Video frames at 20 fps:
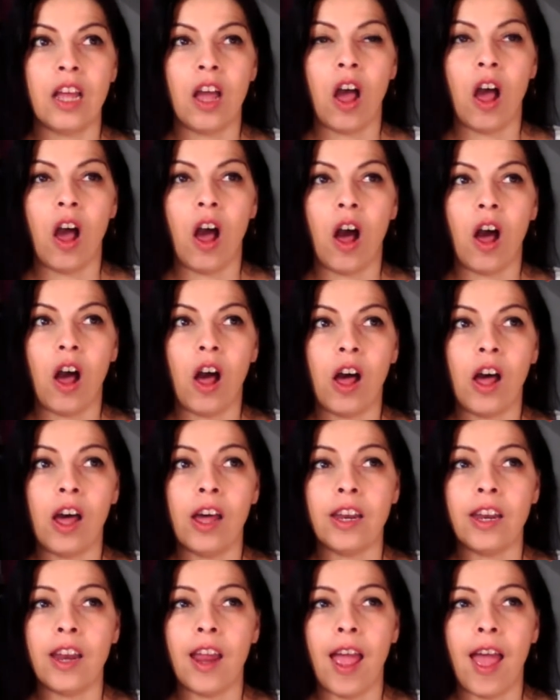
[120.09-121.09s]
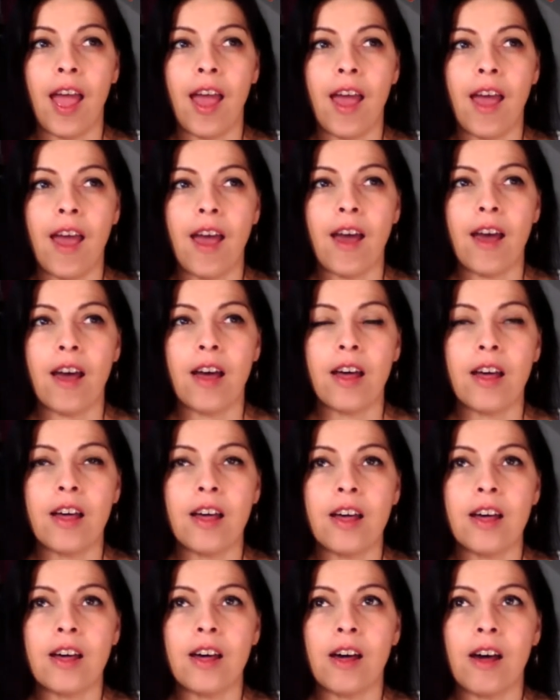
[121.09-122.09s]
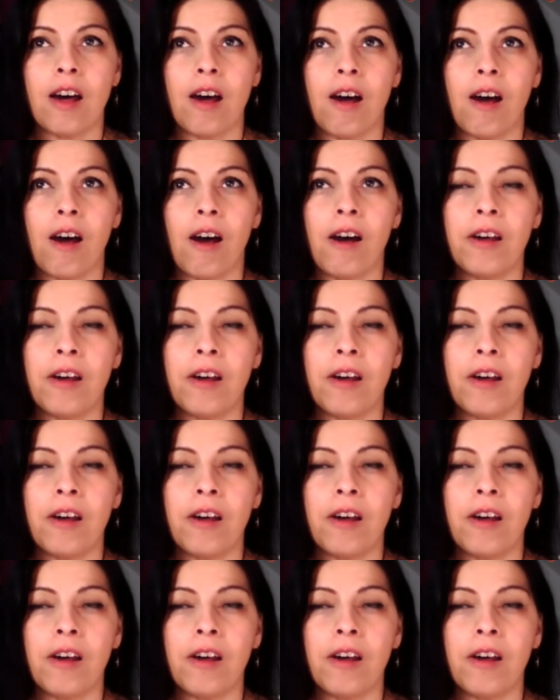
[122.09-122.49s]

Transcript: on on the